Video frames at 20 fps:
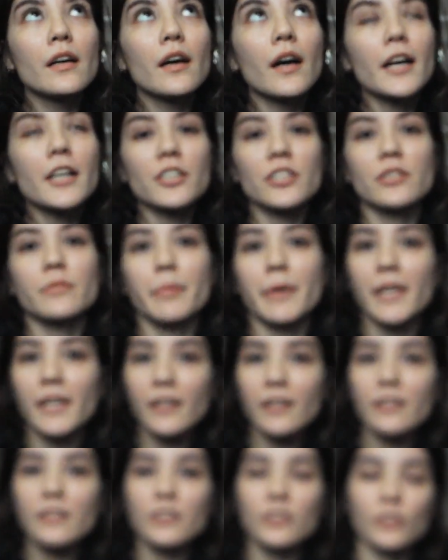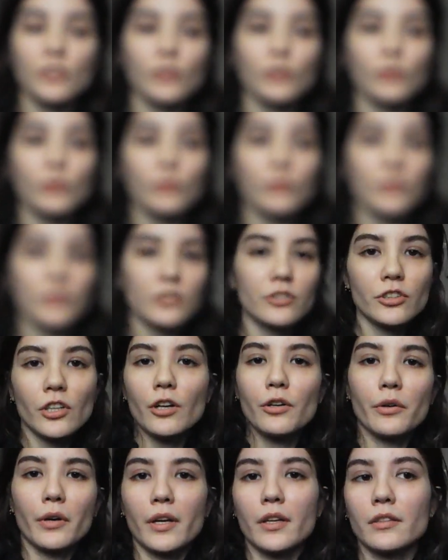I just made it to just
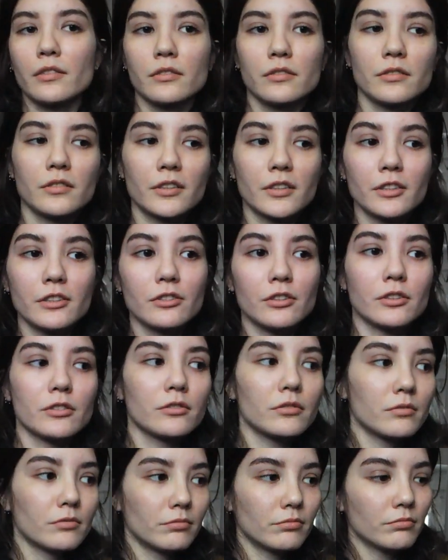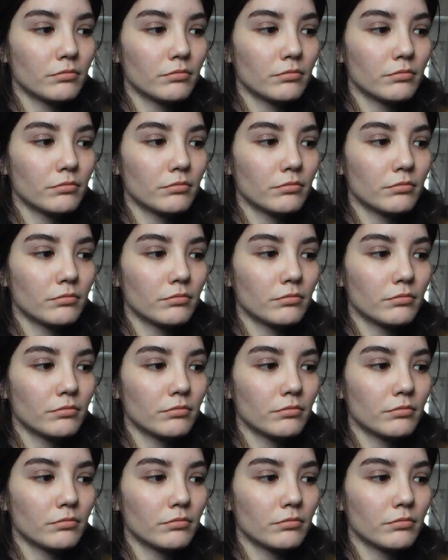show, and I don't know,